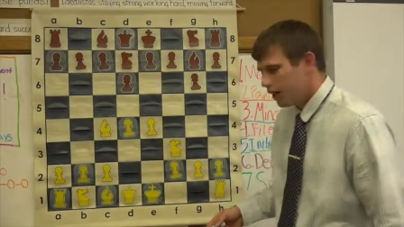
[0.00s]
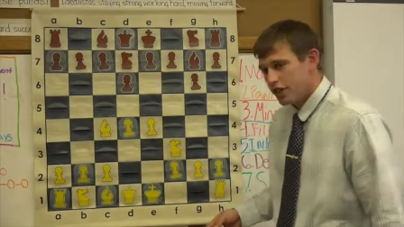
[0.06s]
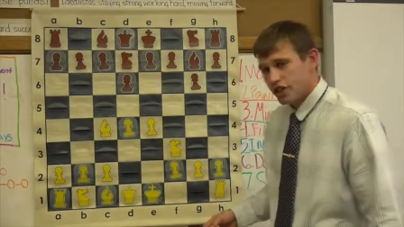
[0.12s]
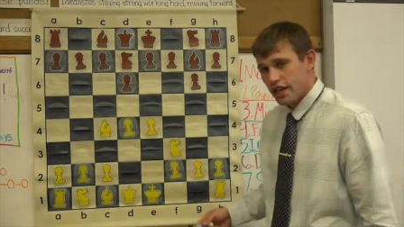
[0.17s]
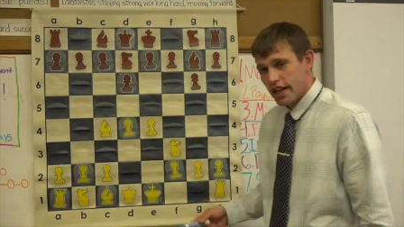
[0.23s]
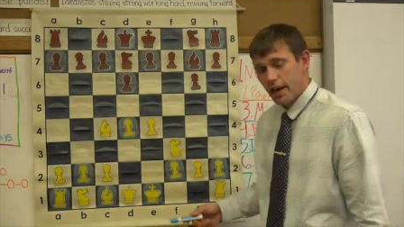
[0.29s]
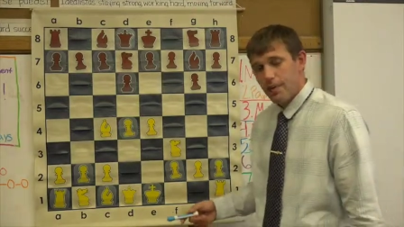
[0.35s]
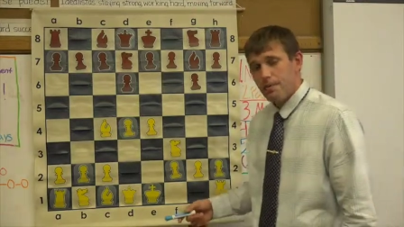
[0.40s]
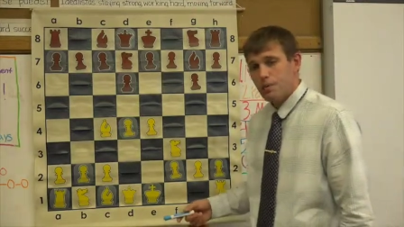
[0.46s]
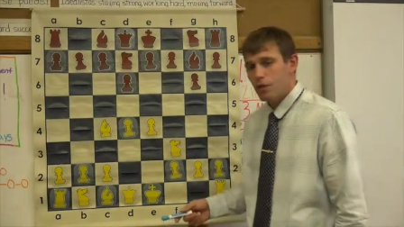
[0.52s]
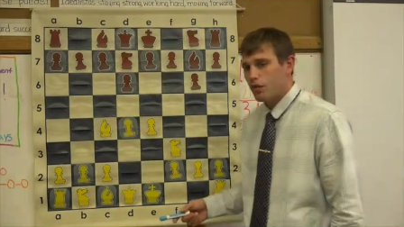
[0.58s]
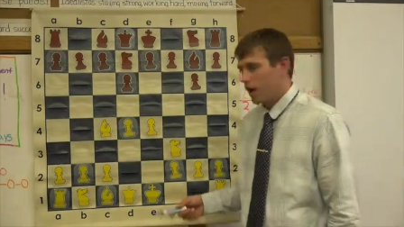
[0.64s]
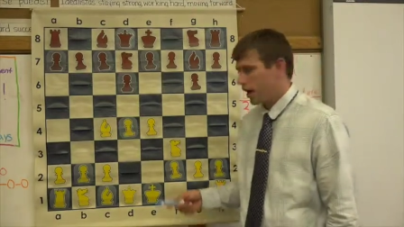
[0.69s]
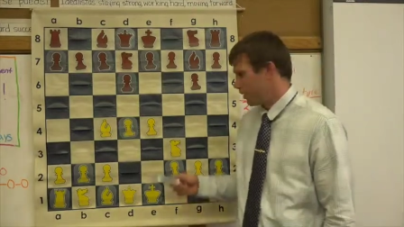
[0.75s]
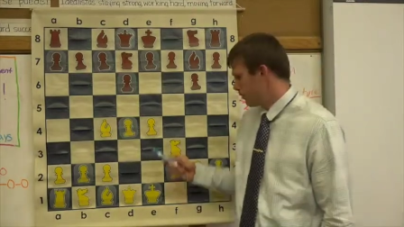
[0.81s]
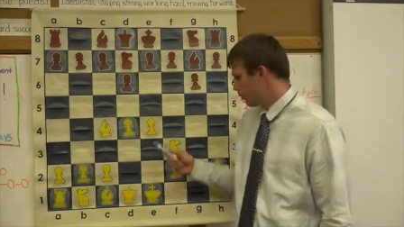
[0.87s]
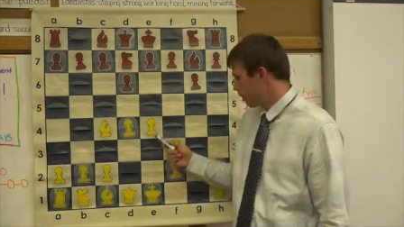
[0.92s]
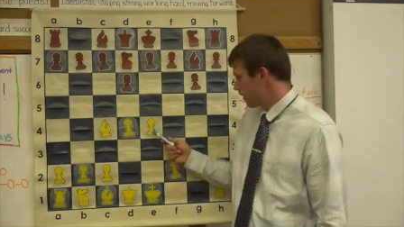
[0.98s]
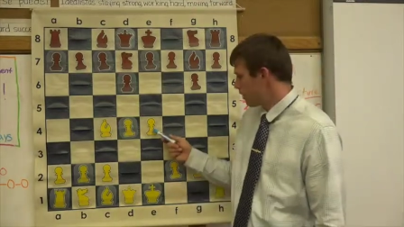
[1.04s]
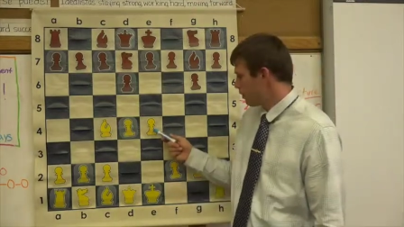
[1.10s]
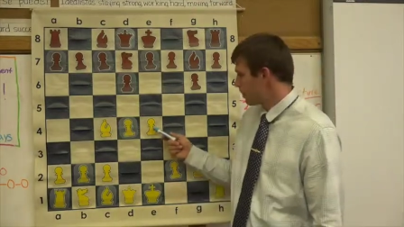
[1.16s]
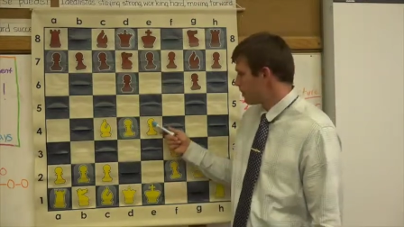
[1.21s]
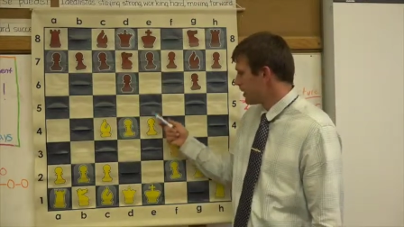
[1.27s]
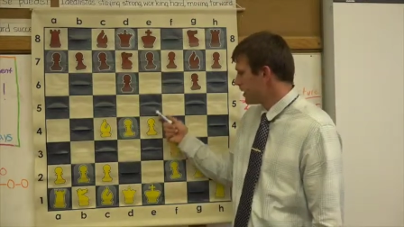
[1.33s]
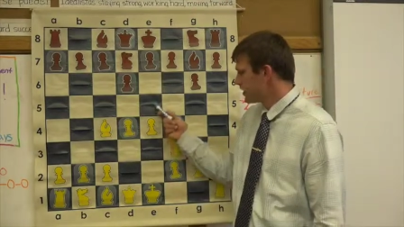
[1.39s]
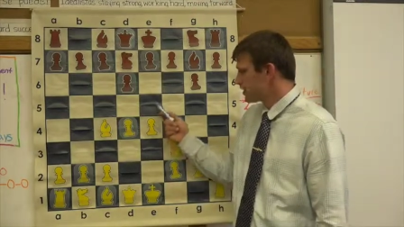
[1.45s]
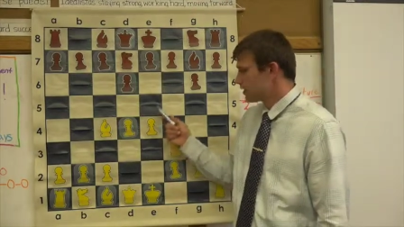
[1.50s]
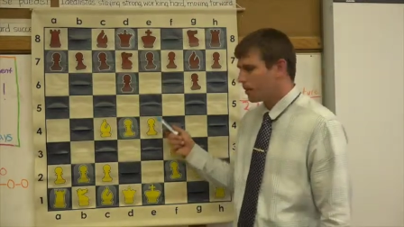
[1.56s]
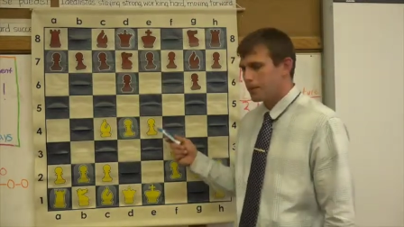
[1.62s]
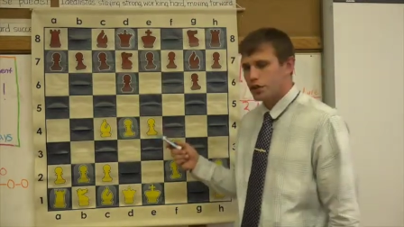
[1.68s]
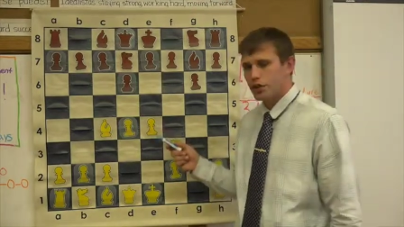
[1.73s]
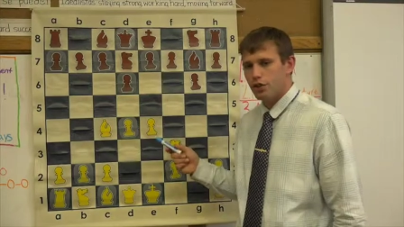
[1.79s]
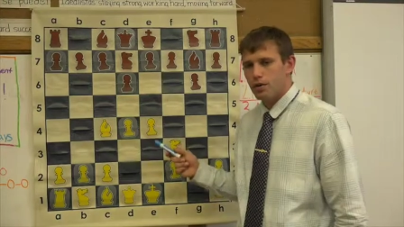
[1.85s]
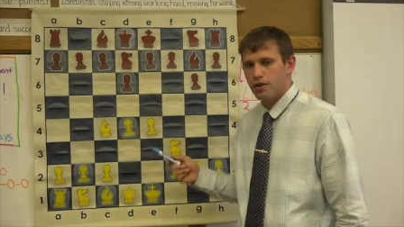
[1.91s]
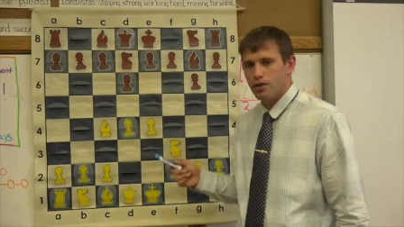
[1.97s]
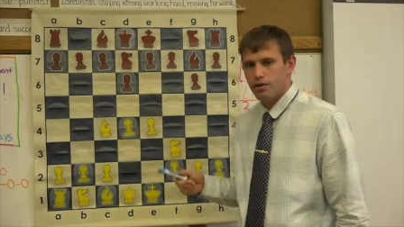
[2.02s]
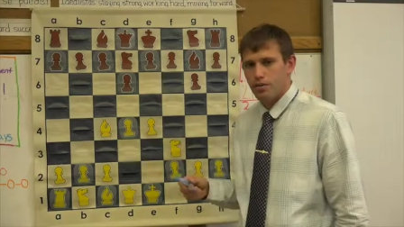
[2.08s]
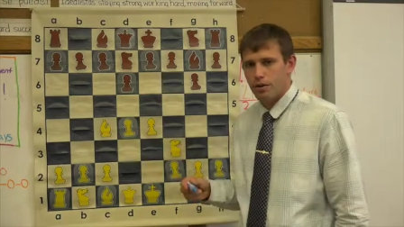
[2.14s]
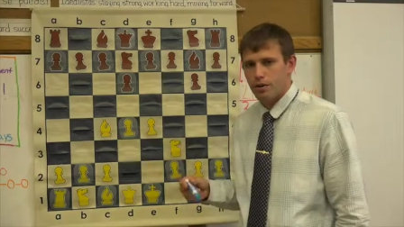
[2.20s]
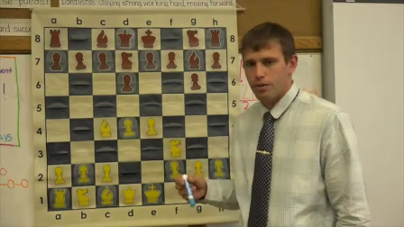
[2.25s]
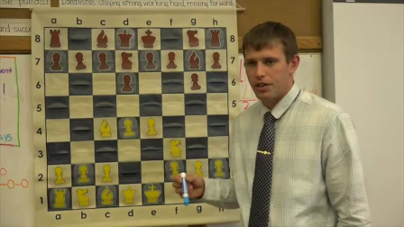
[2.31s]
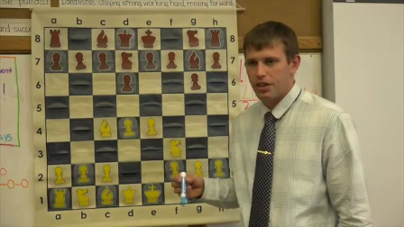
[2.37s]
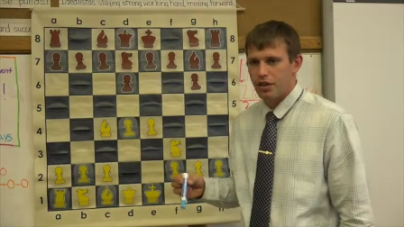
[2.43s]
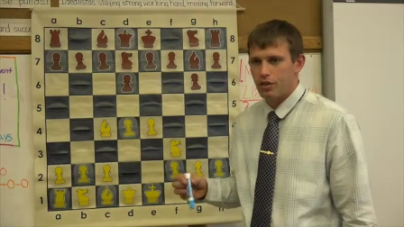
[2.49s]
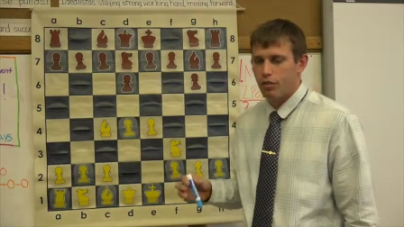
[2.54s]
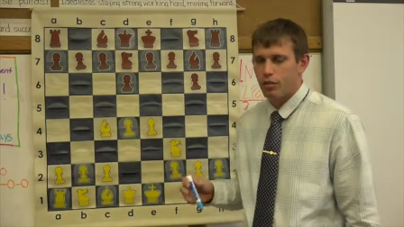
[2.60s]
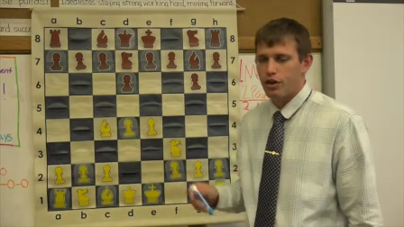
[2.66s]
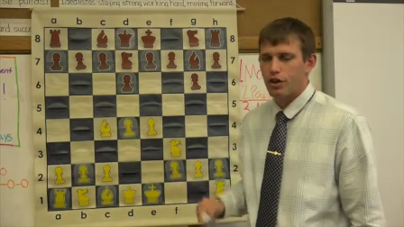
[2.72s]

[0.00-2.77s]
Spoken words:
So now we move on. We basically what we do is we